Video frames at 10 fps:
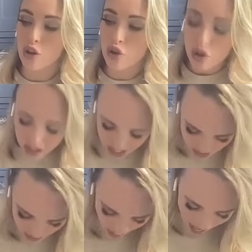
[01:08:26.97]
You're
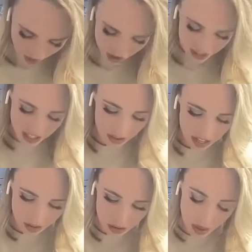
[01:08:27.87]
this area down
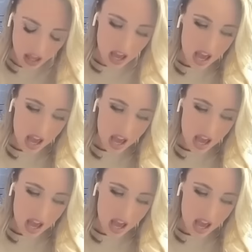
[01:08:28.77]
here as well.